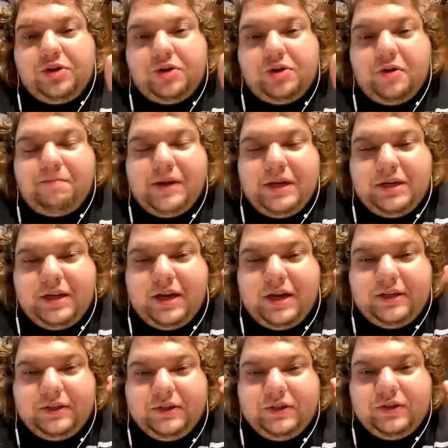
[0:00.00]
have beat
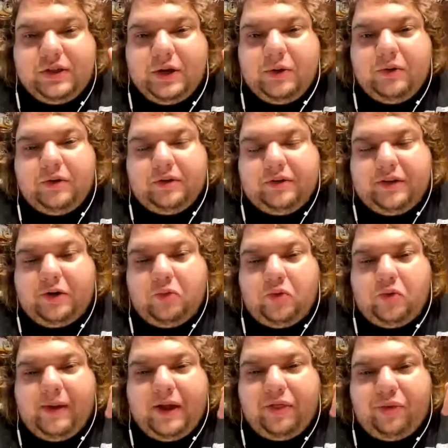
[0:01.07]
Texas. There were
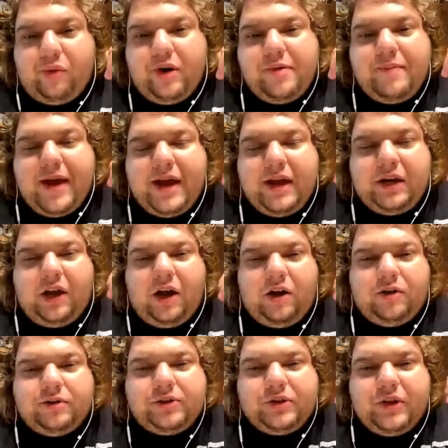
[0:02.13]
about 3 bad
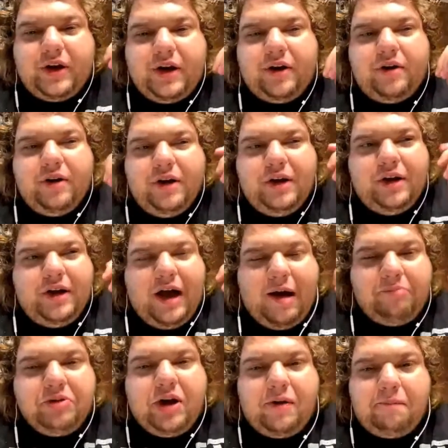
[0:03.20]
calls there.
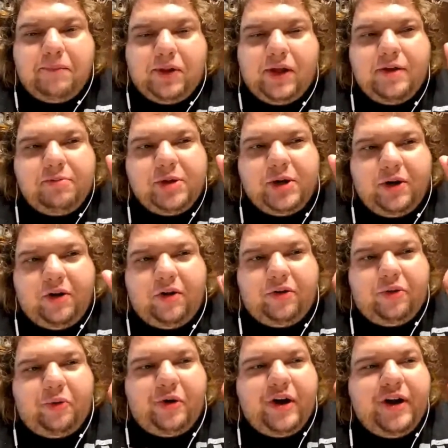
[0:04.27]
I'm not blaming it on
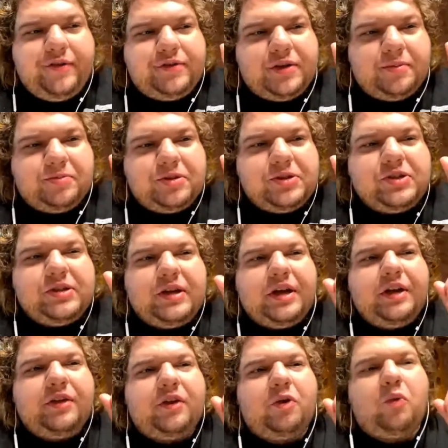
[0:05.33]
the refs. I'm just
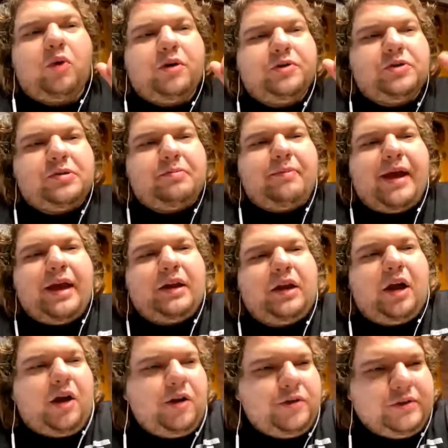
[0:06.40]
saying there were some bad
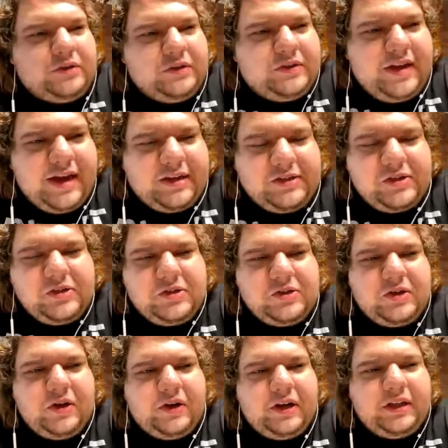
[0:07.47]
calls, and Texas is
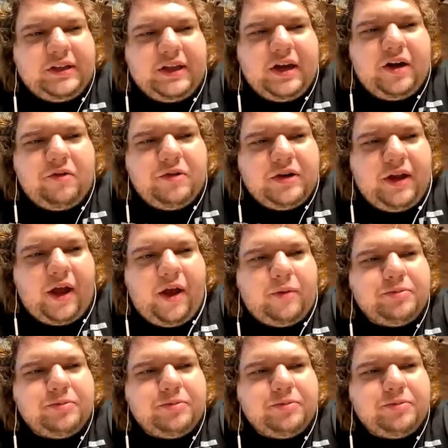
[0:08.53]
going to get that every time